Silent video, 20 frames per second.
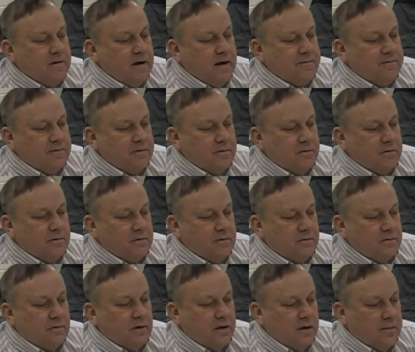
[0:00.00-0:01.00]
after
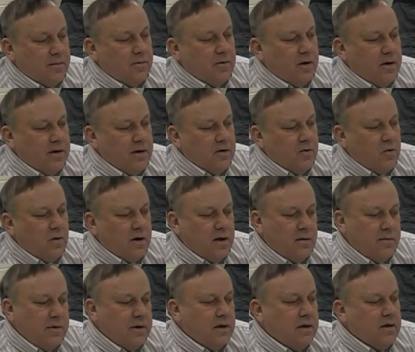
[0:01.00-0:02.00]
deliberating quite
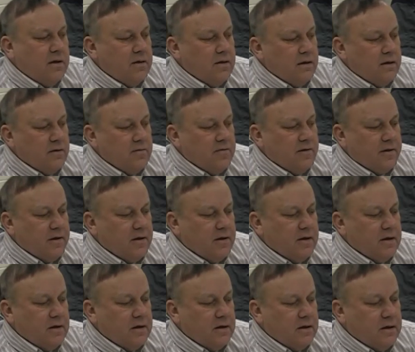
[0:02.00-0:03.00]
a bit and
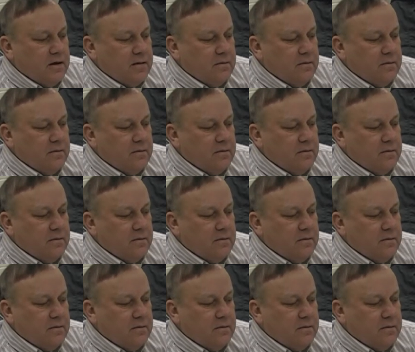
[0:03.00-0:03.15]
everything,